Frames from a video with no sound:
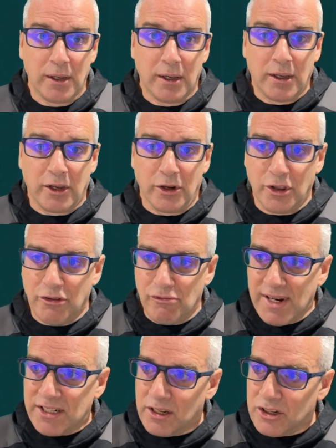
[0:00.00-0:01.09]
You know, the
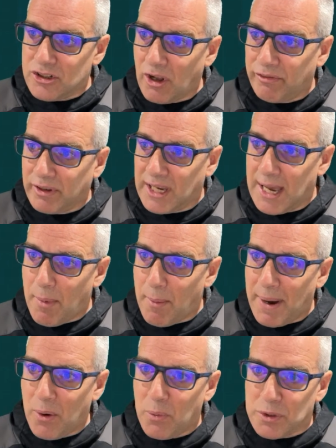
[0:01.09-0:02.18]
reason that Solvent came
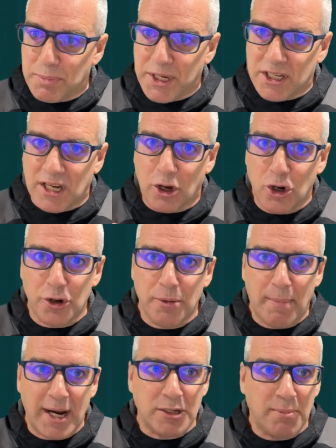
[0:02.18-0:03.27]
about was because I couldn't
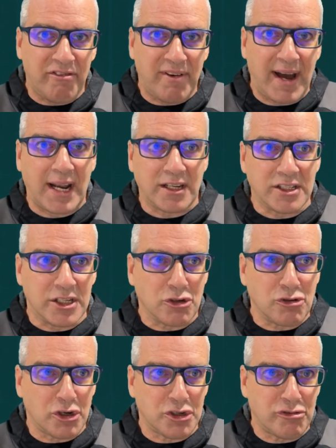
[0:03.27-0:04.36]
manage my finances
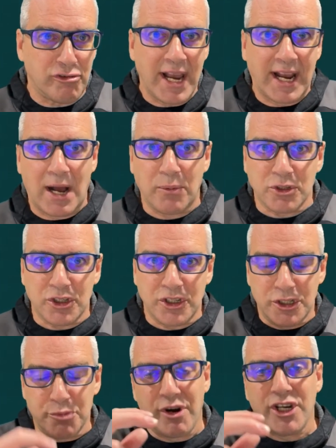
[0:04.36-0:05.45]
across 3 accounts and
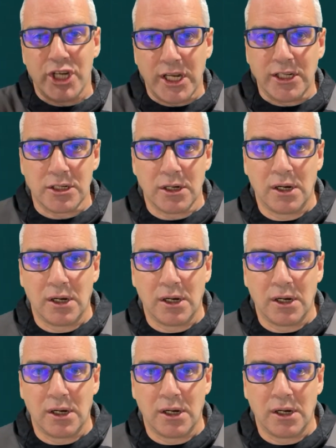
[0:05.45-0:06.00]
spreadsheets.